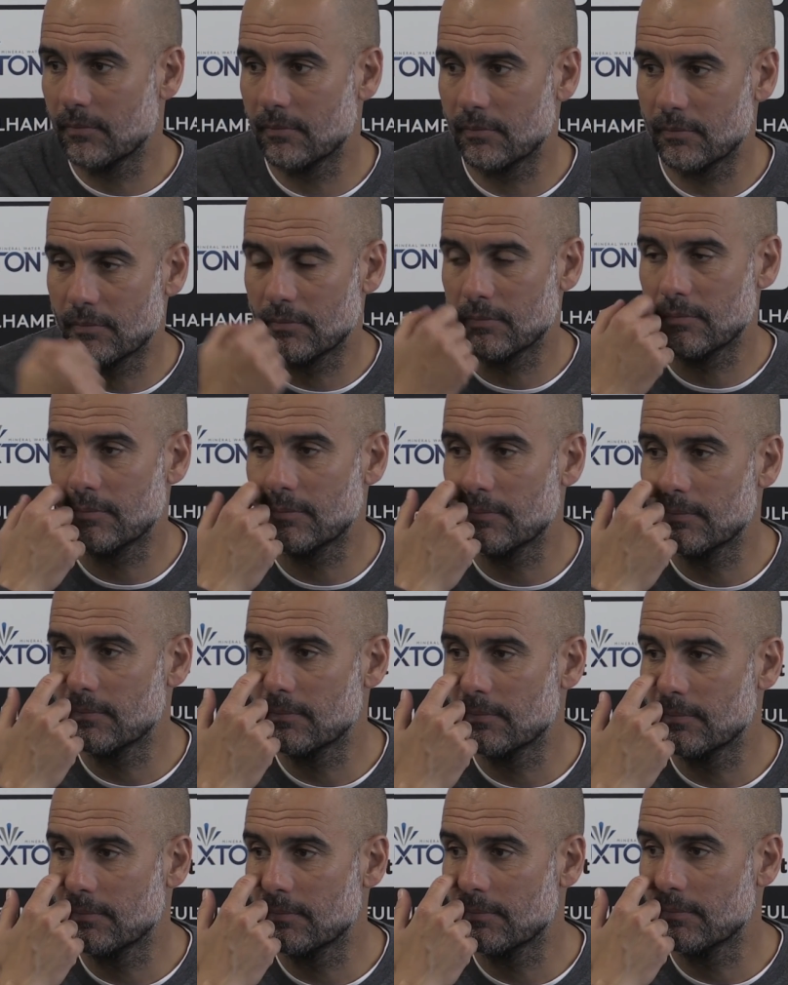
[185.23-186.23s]
Has that
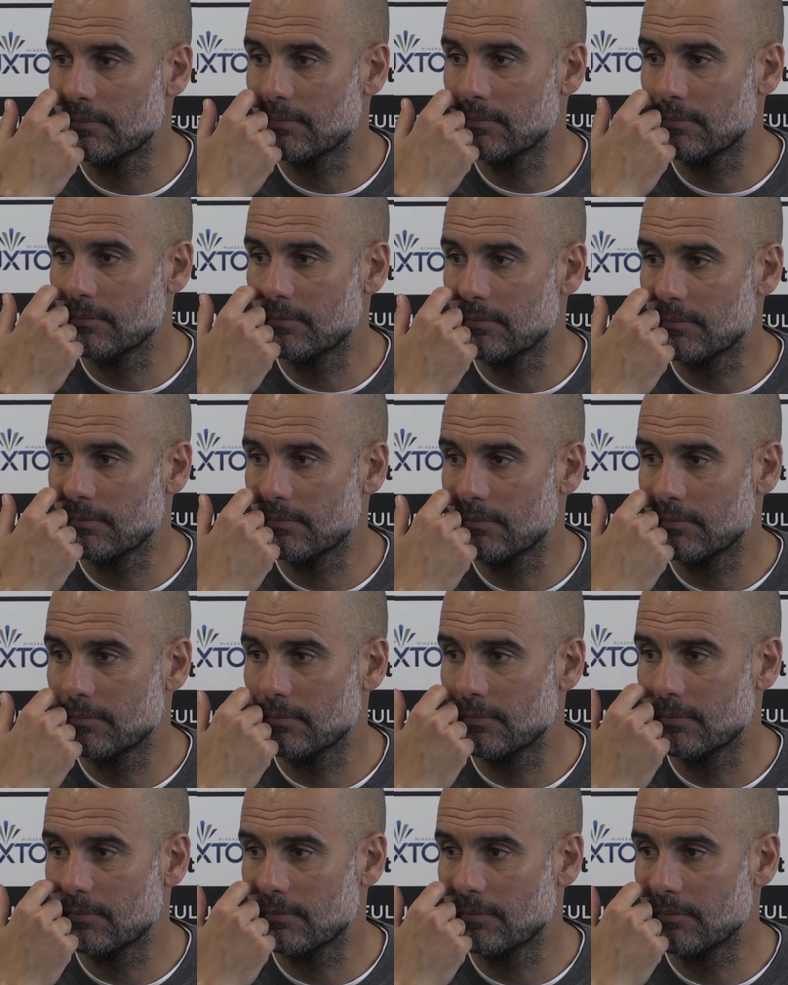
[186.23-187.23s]
been something that's carried
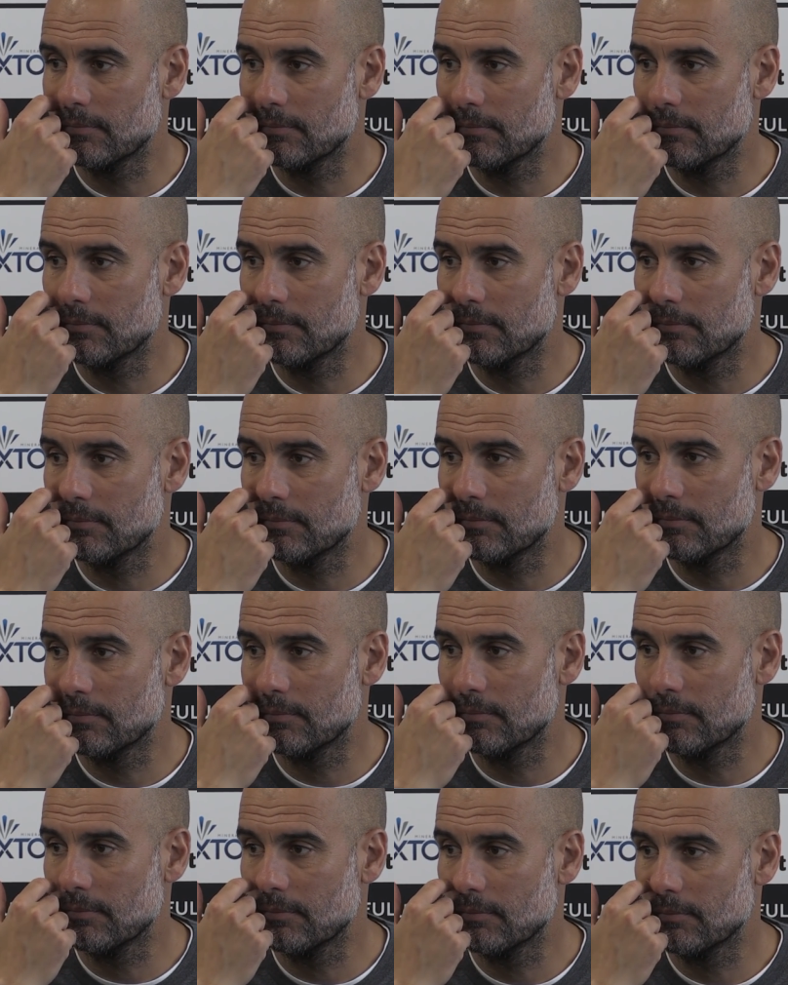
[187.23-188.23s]
on through the
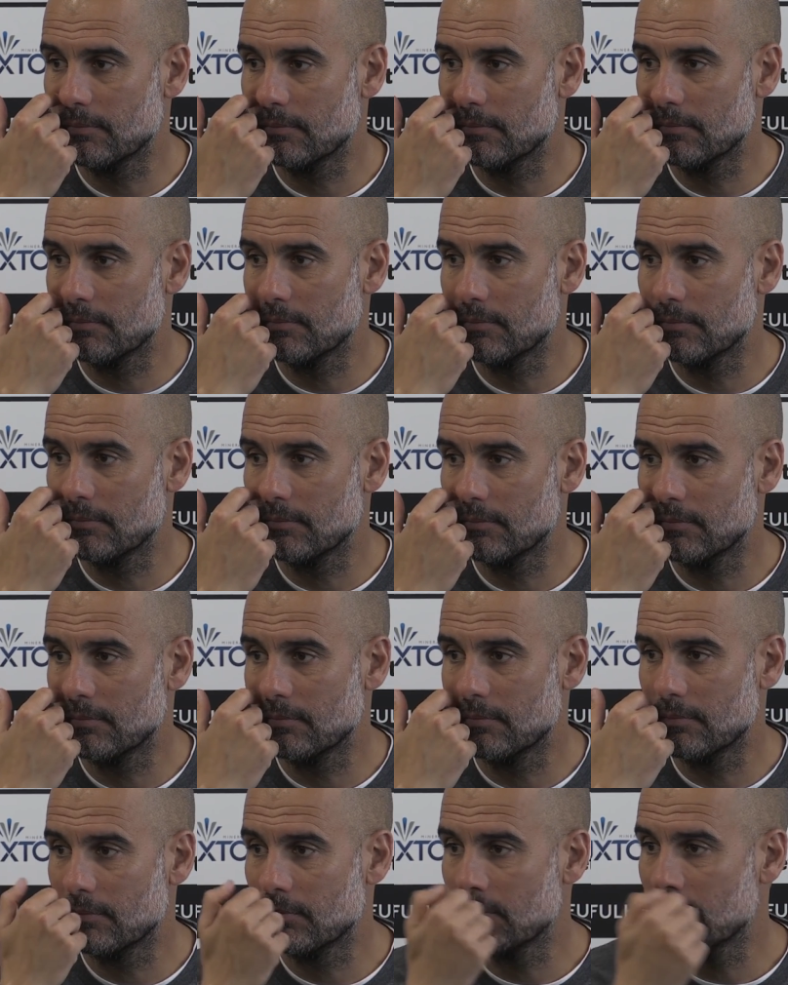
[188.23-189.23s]
international break and into
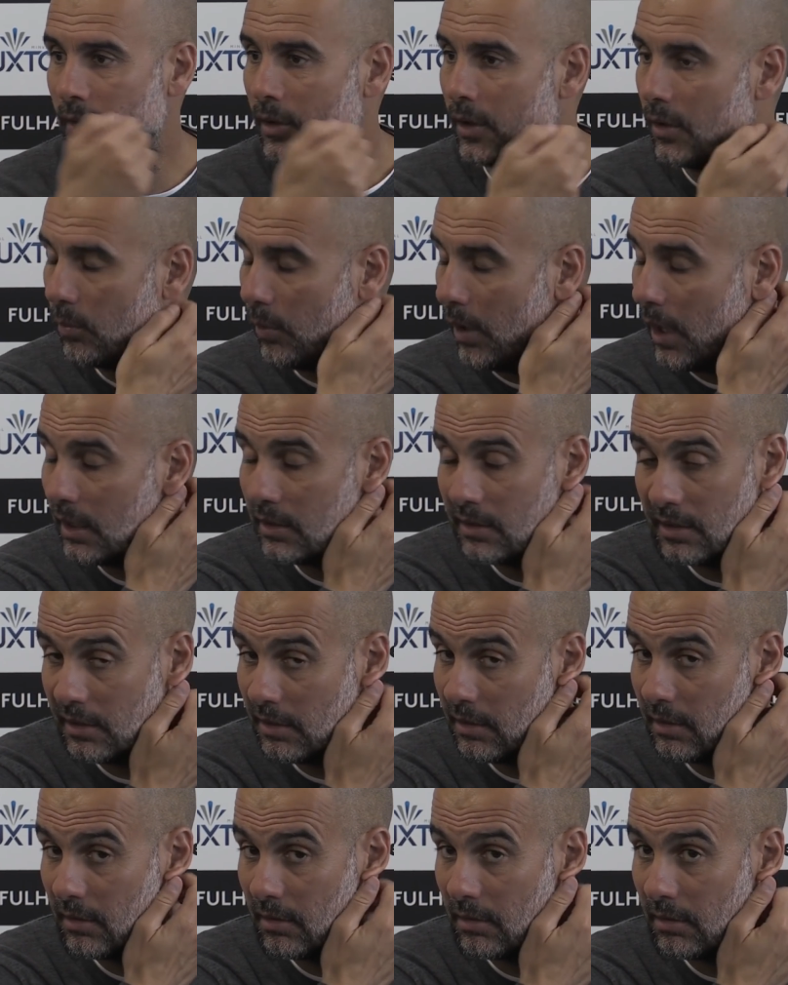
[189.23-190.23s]
today? But,
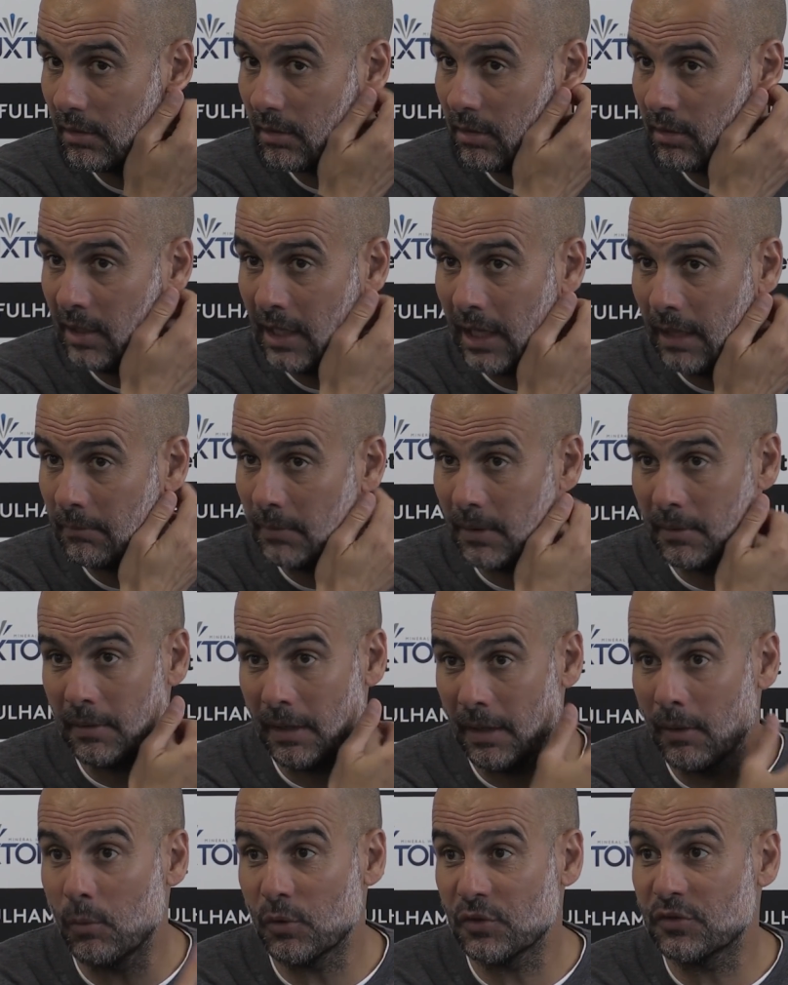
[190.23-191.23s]
yeah,
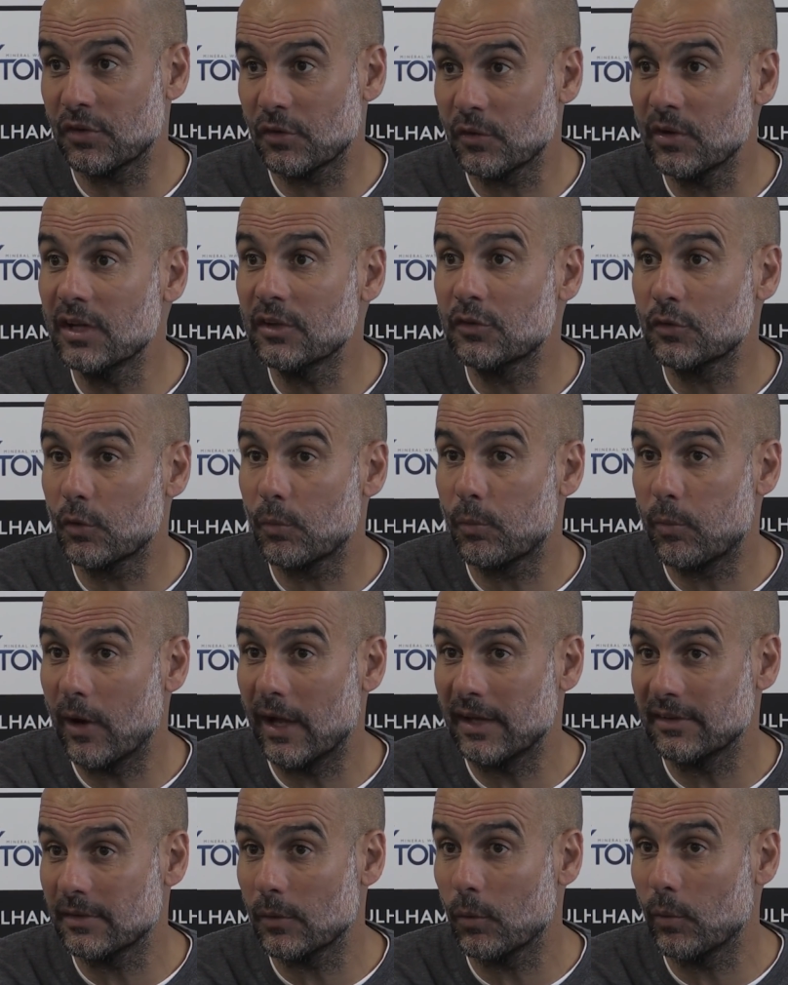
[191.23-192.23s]
I was really
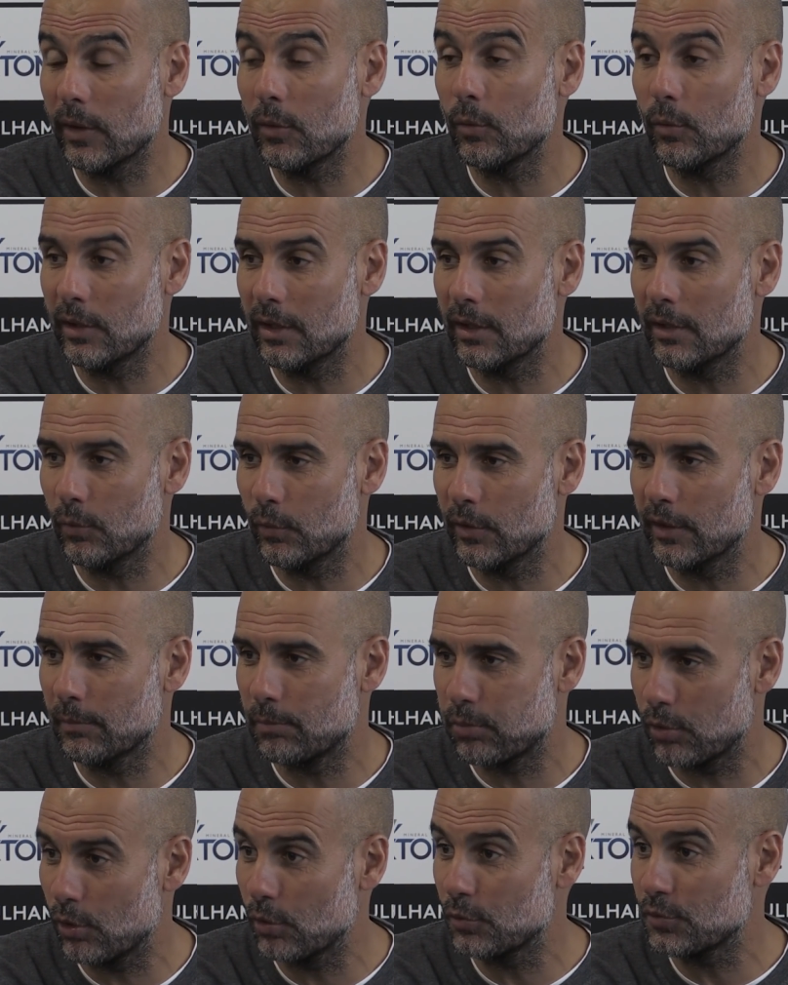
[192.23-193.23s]
surprised the way we, we
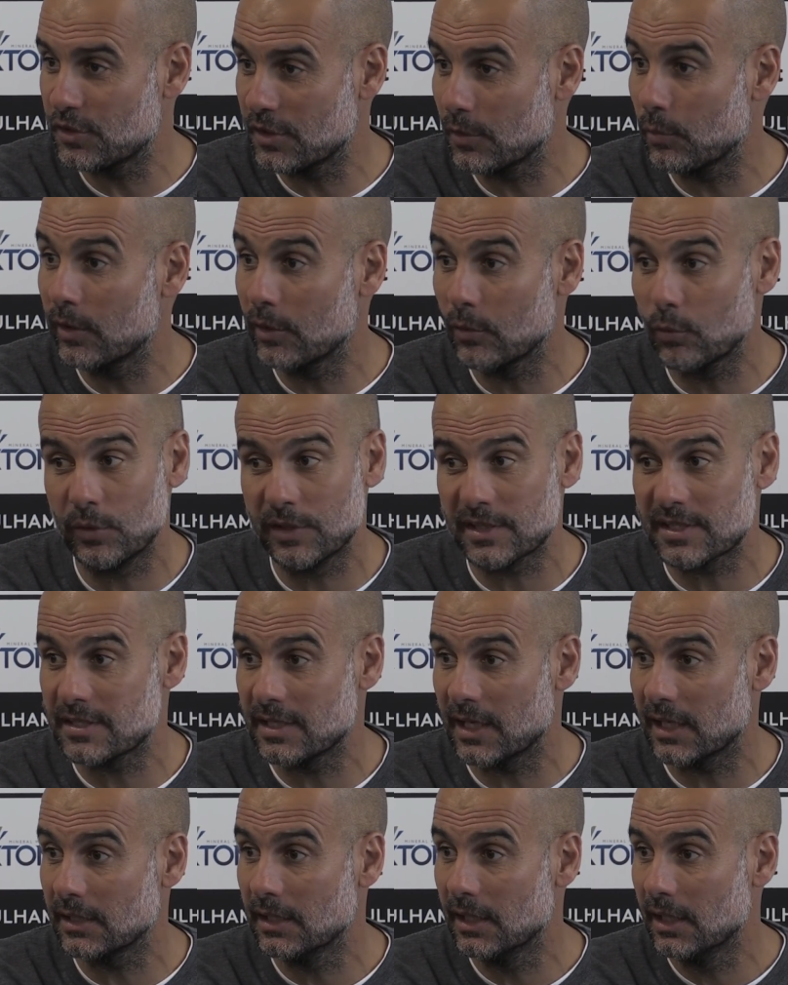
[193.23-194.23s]
approached, the way we
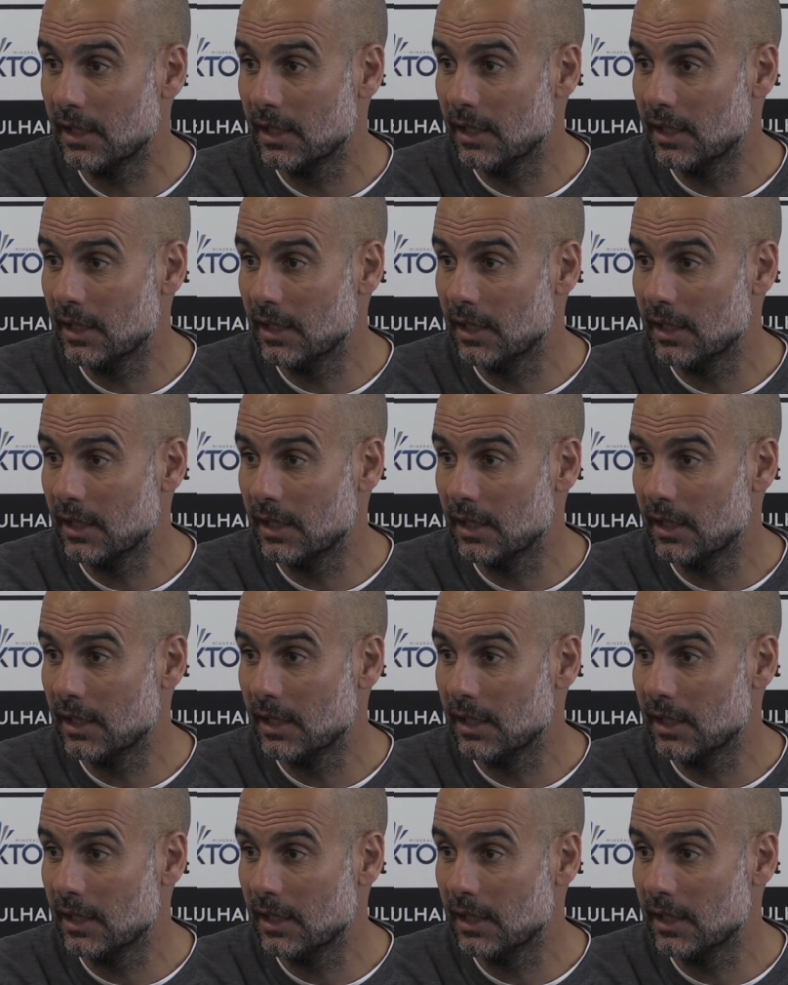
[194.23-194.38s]
start.